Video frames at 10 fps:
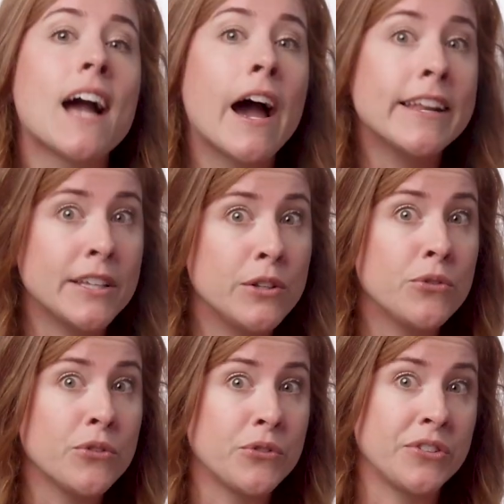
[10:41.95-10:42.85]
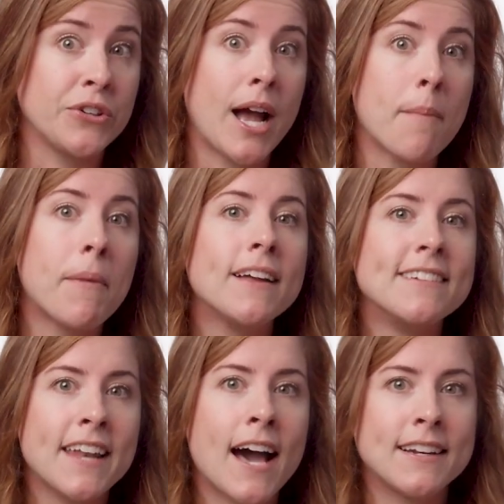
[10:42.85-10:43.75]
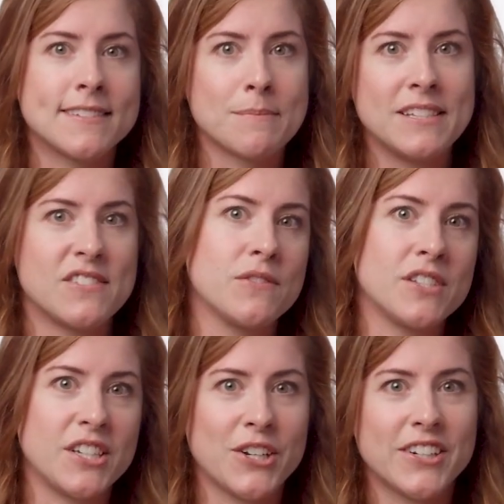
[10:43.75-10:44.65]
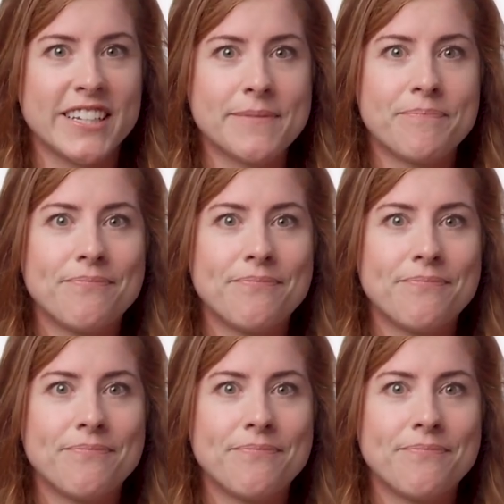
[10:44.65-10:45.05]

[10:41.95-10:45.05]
guiding users in your app, not as a means of security.